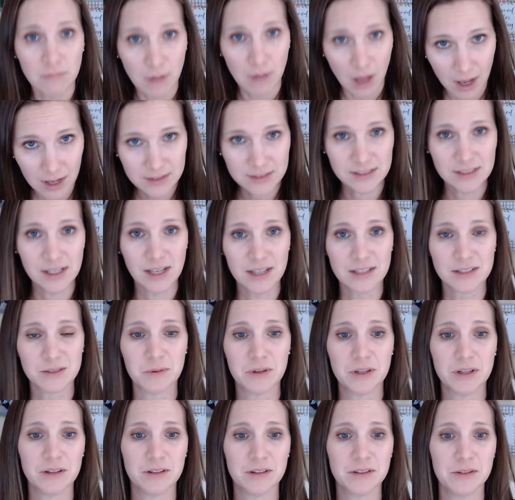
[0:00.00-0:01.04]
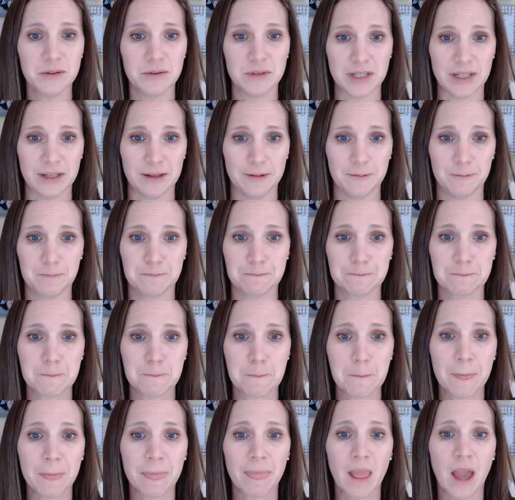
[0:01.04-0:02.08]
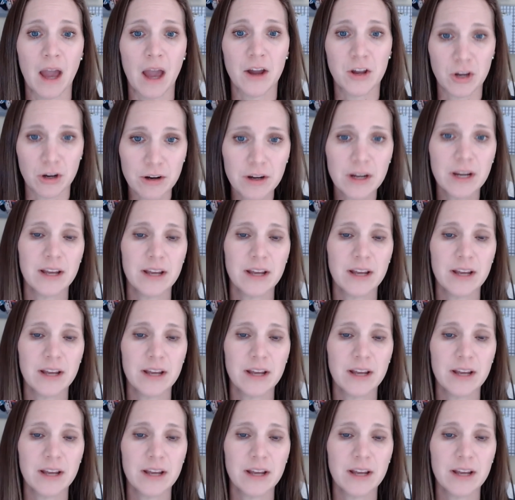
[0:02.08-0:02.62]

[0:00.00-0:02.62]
Assess what you're doing. A current